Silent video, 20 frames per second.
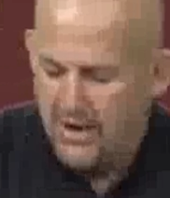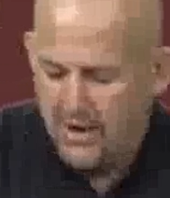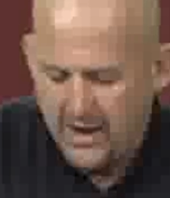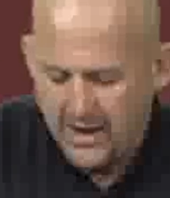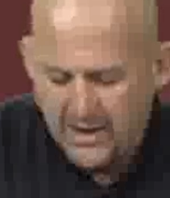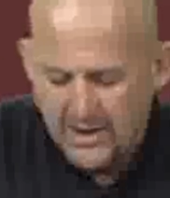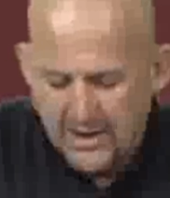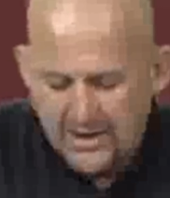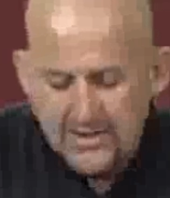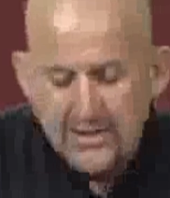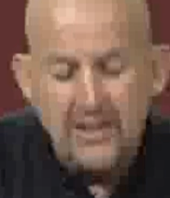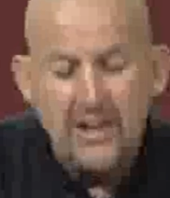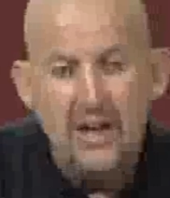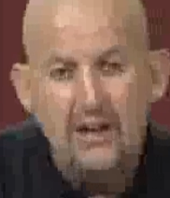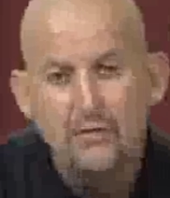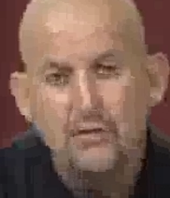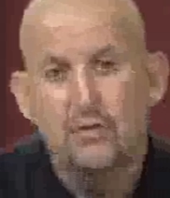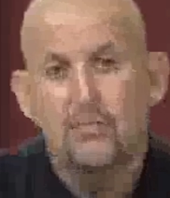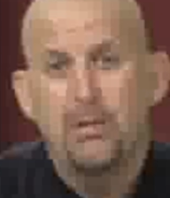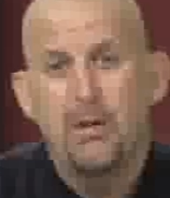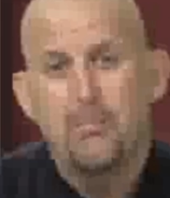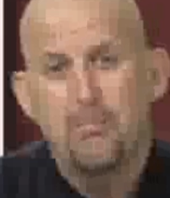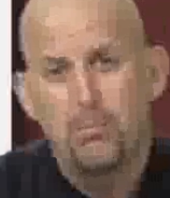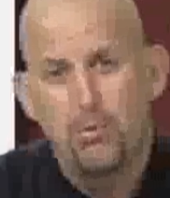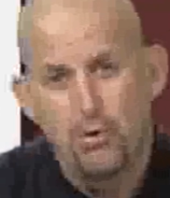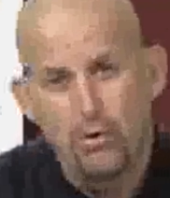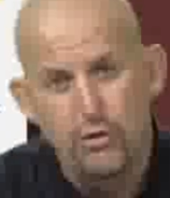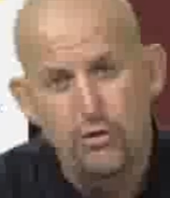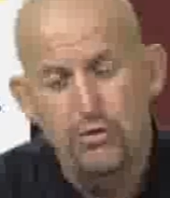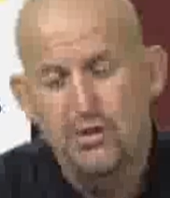It doesn't have to be
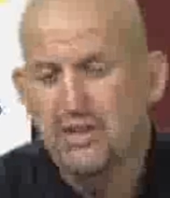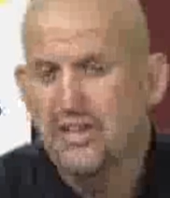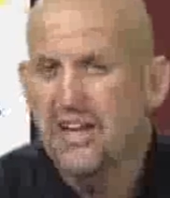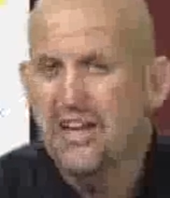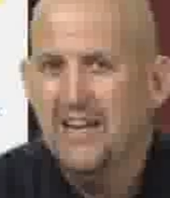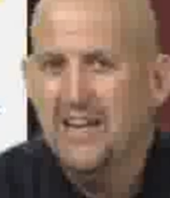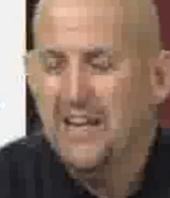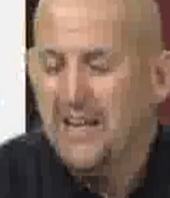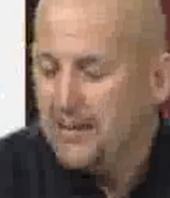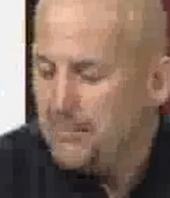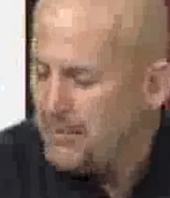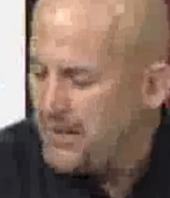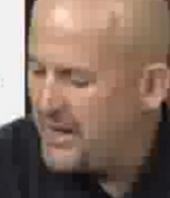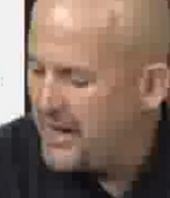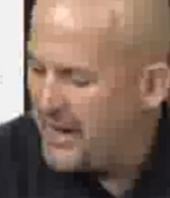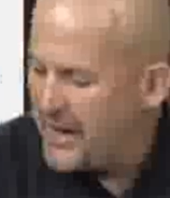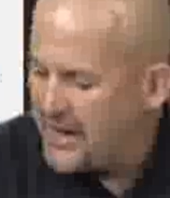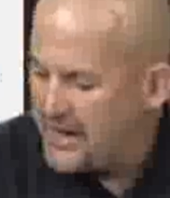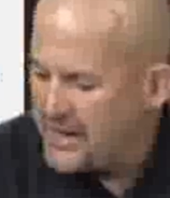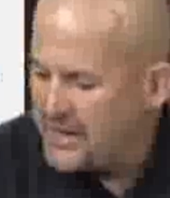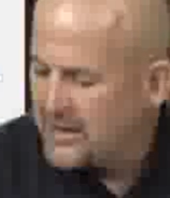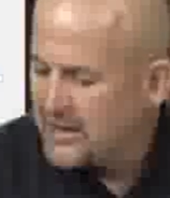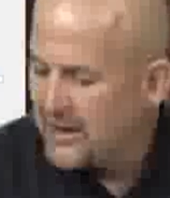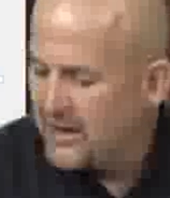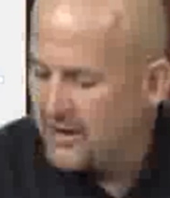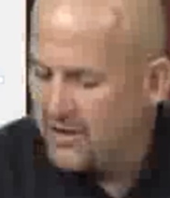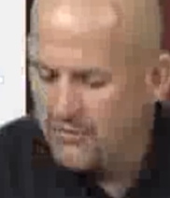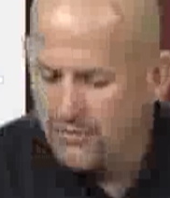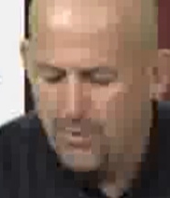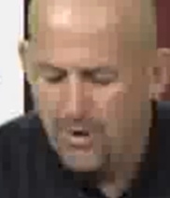blue, it can be any
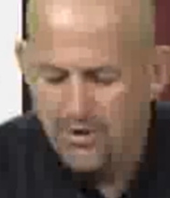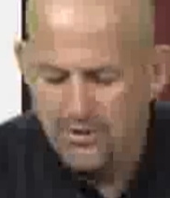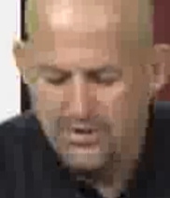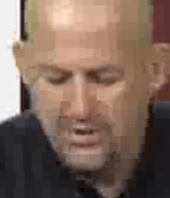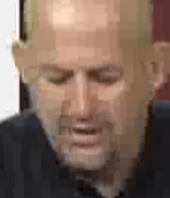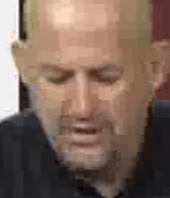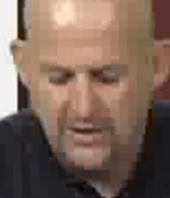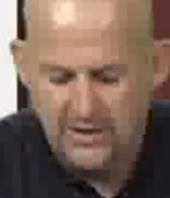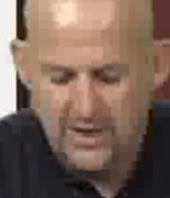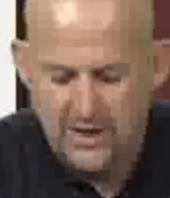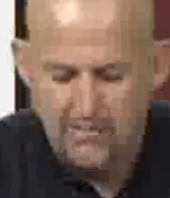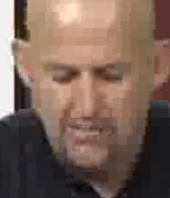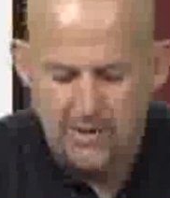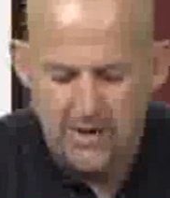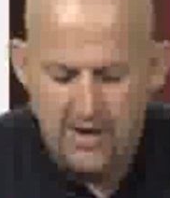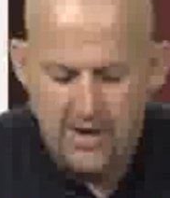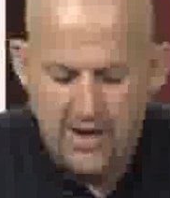kind of masking tape.